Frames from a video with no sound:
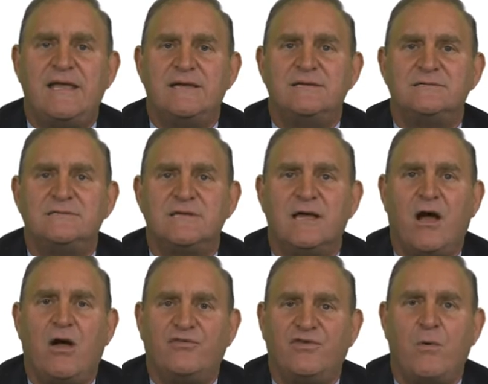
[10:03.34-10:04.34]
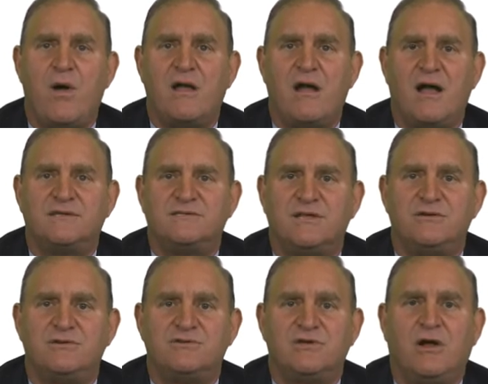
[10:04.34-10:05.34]
is also
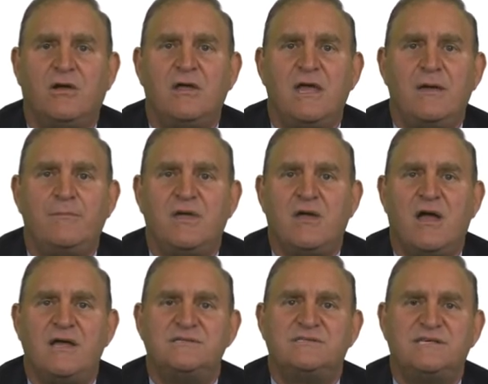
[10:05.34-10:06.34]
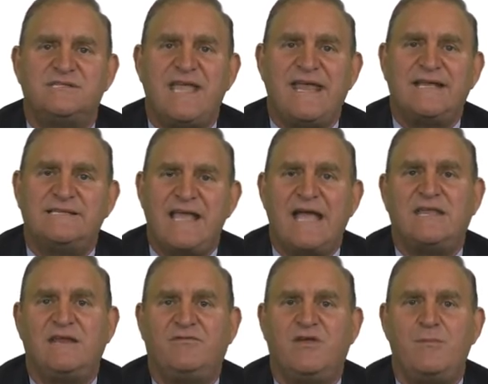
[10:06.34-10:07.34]
unconstitutional because the state
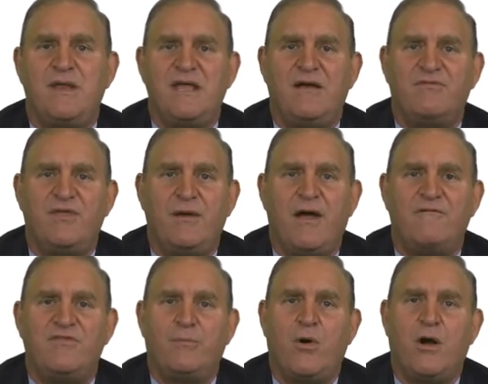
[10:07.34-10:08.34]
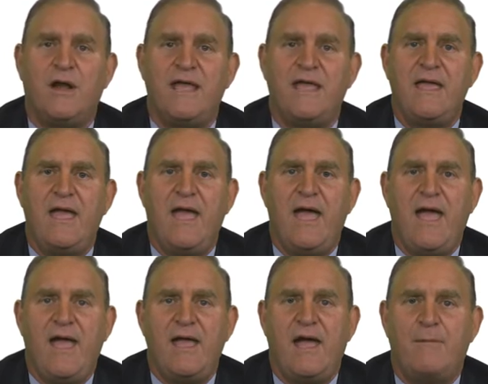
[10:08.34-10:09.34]
executive committee of the of the party
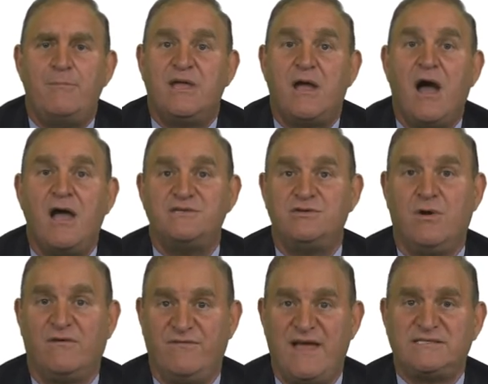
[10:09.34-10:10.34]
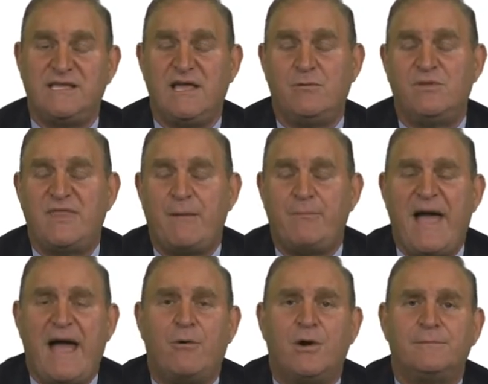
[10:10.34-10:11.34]
uh, because you are vesting it with that
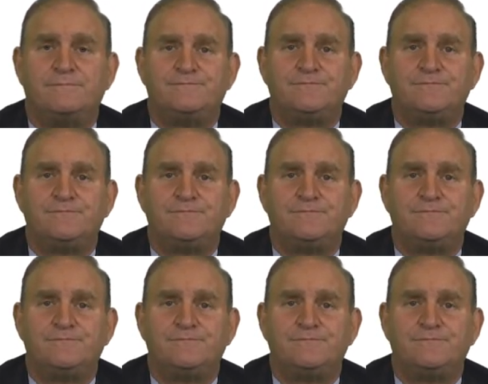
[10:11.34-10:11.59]
power